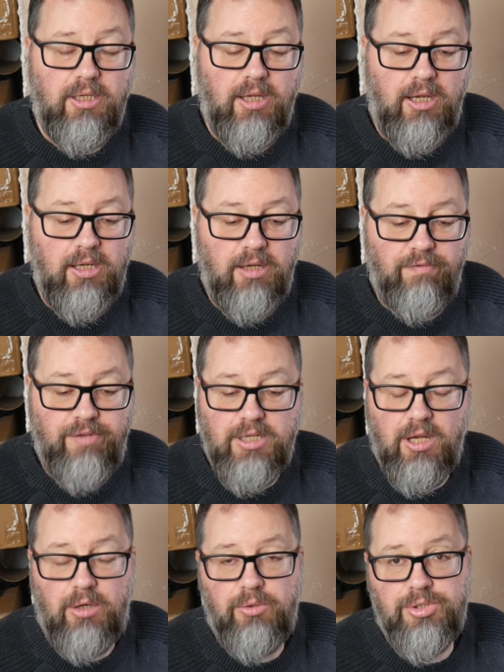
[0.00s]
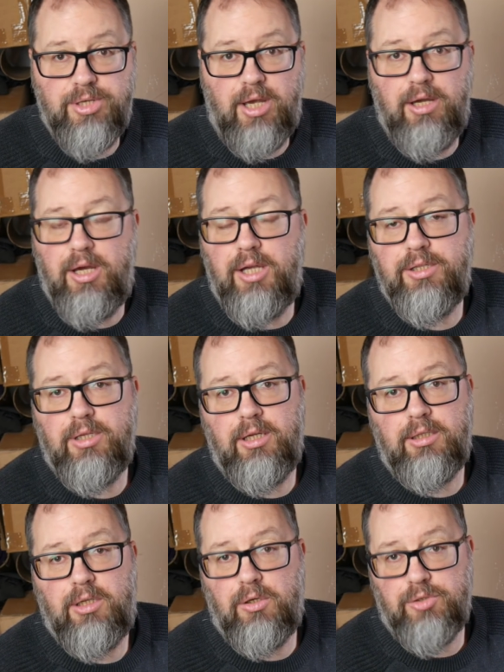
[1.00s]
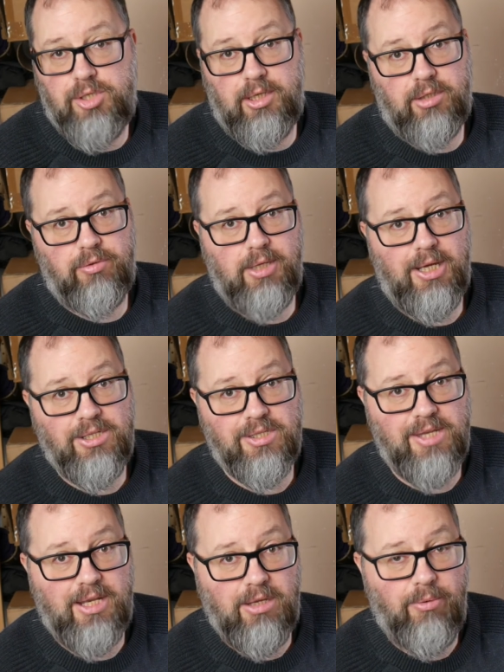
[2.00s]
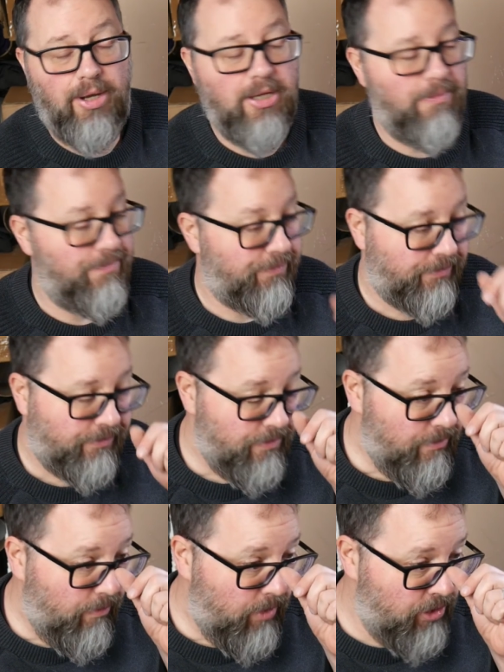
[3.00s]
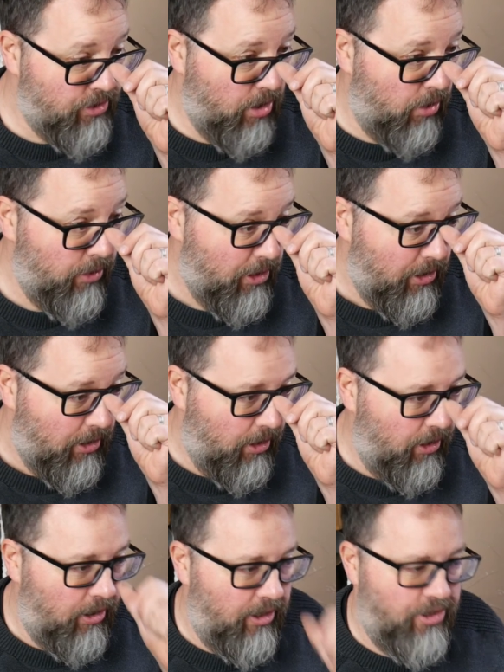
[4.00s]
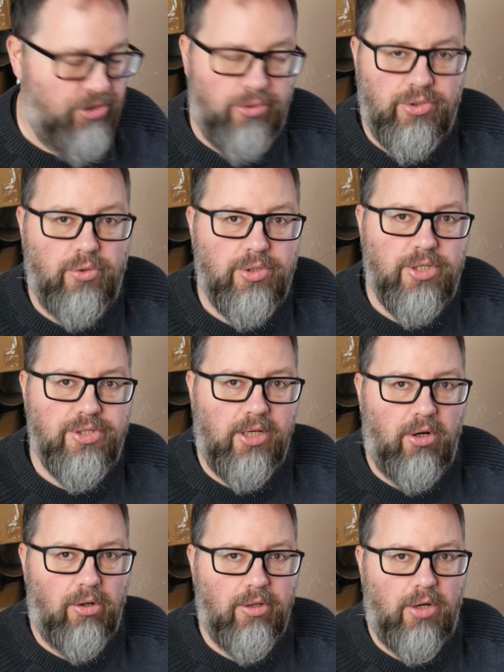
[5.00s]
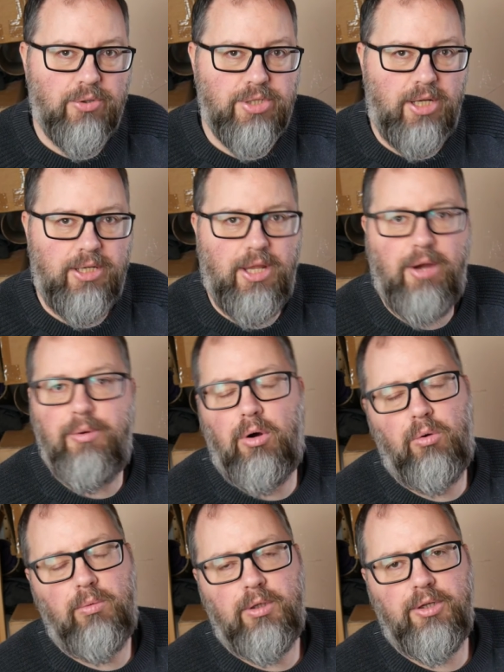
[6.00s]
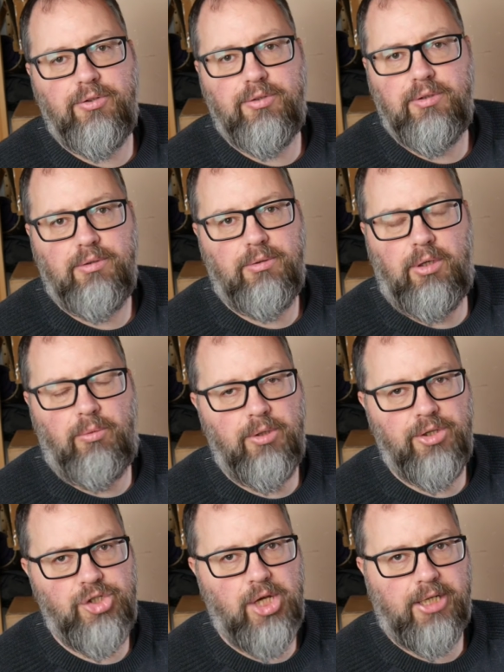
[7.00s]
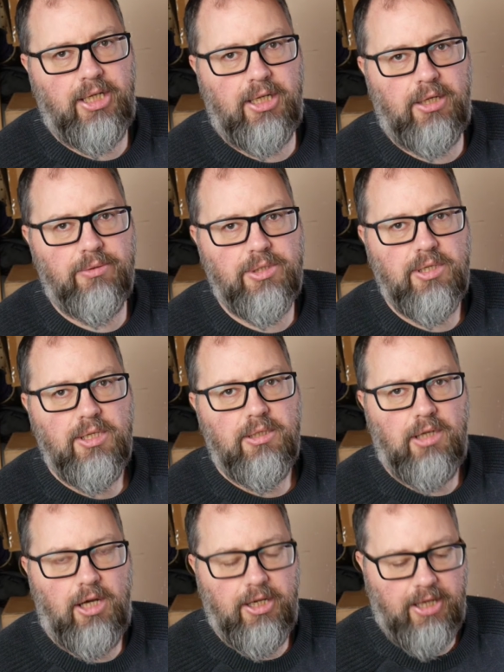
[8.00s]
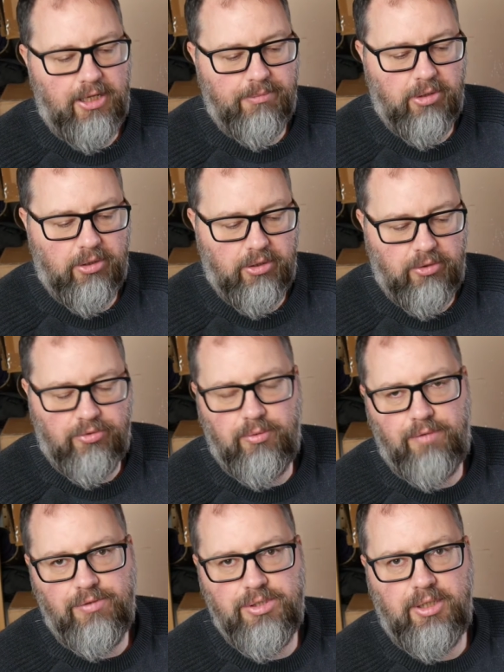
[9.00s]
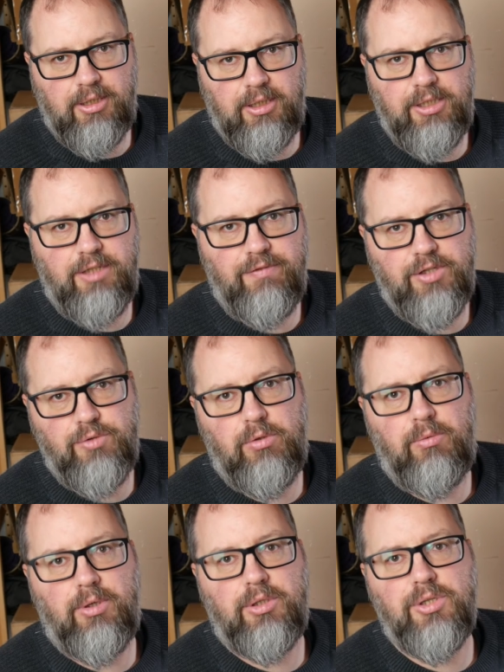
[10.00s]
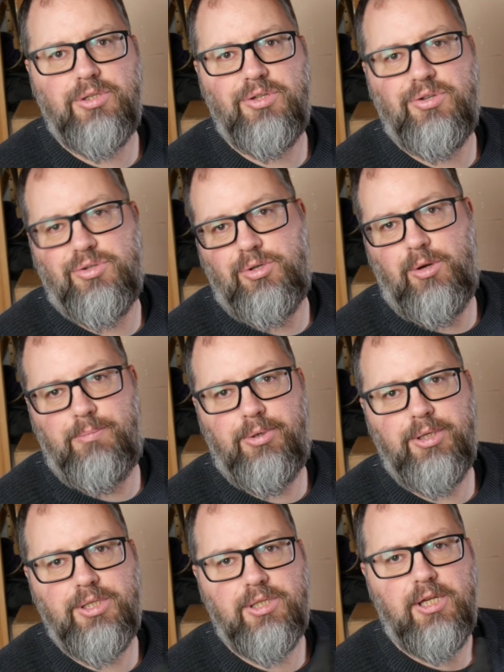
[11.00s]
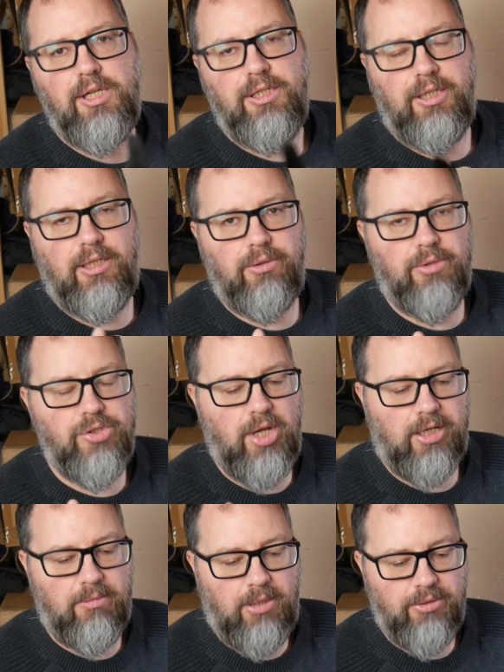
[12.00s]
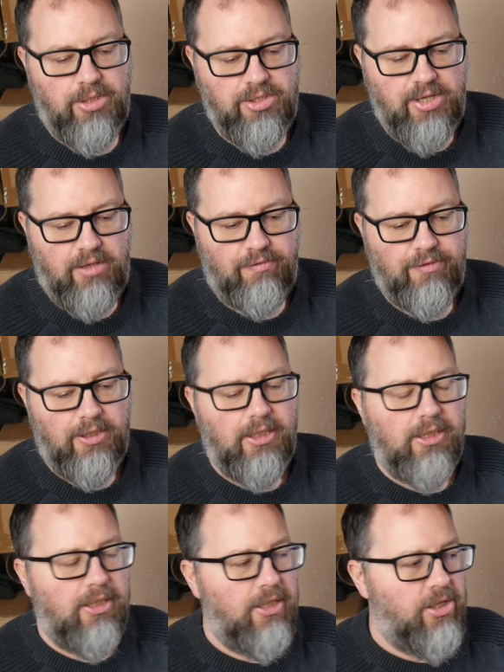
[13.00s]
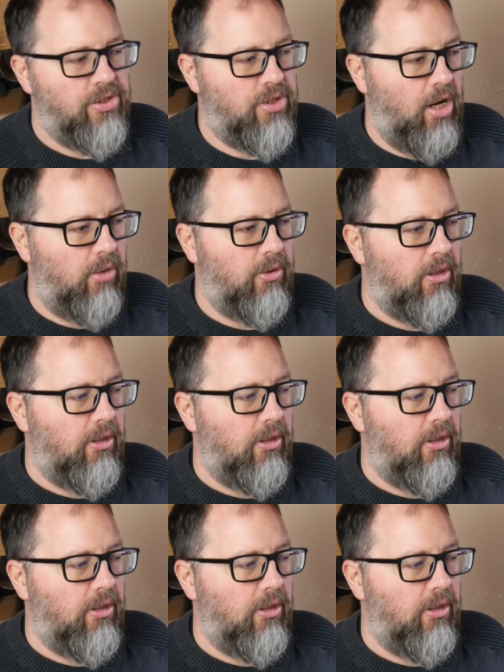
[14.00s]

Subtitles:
videos and content creators anyway. So it's just good to see all those, and they're all worth checking out. Again, I'm not going to go through every single individual one because there's just no point. You can go and check them out yourself. So